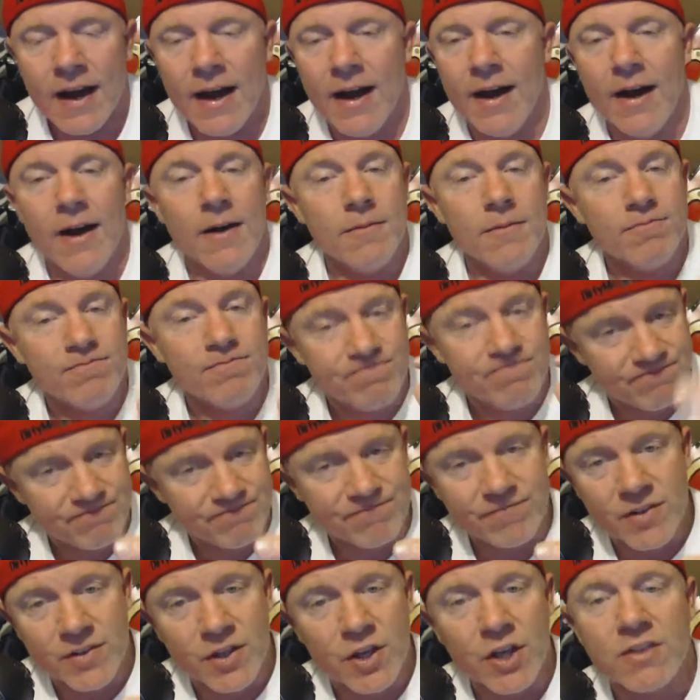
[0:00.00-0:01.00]

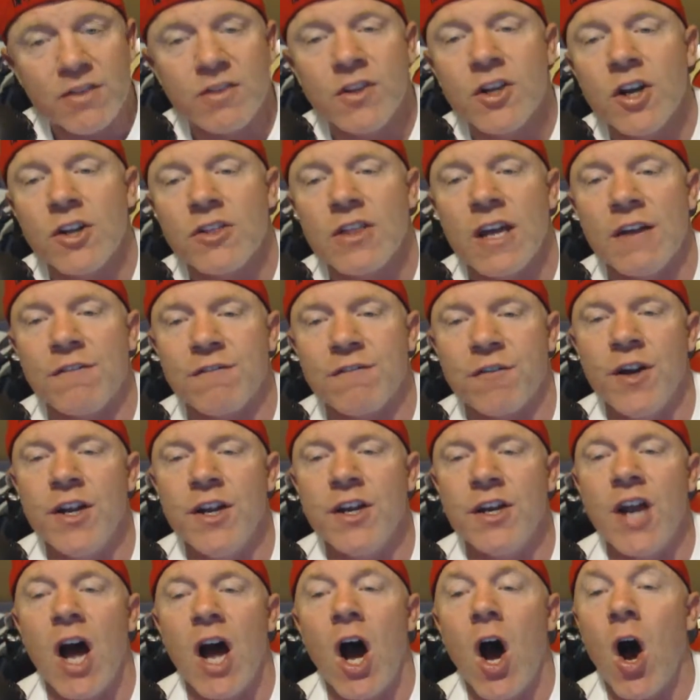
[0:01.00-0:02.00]
Good thing for
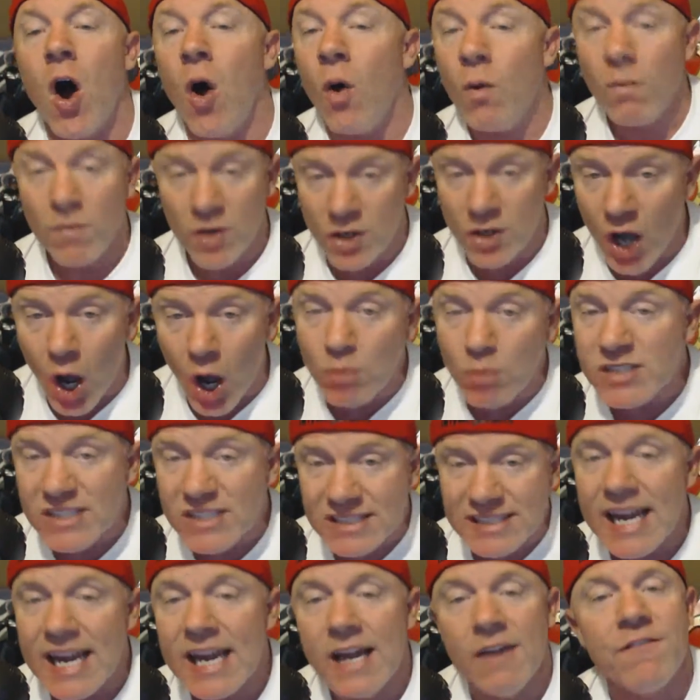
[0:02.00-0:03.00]
you to know. Go
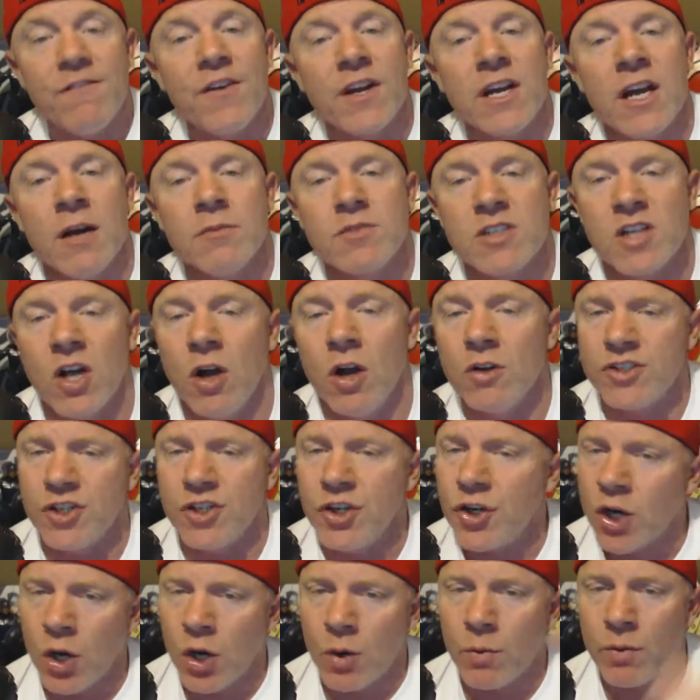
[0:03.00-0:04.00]
see it if it comes close
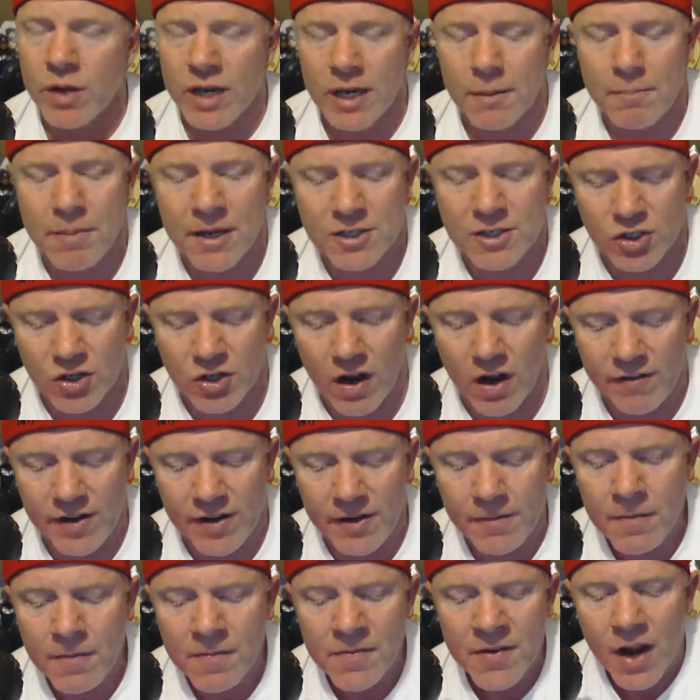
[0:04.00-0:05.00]
to you. You're going to get a picture of
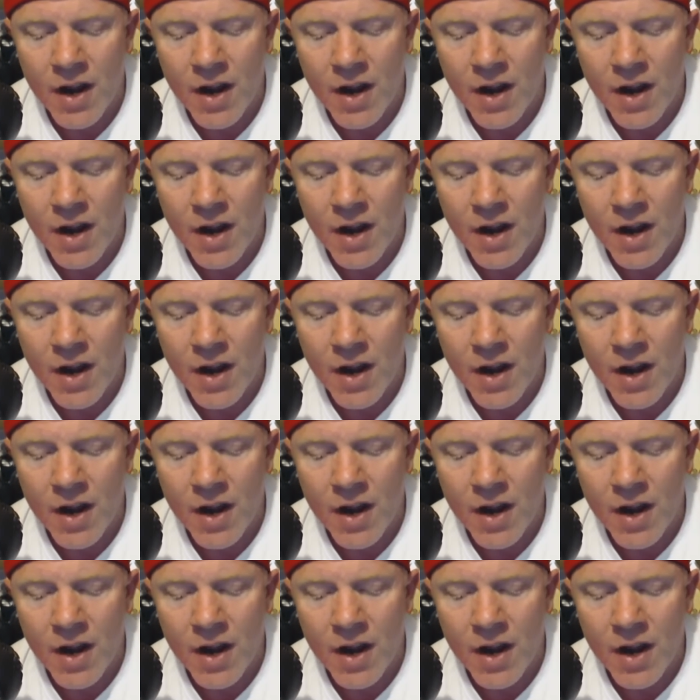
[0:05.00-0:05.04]
it.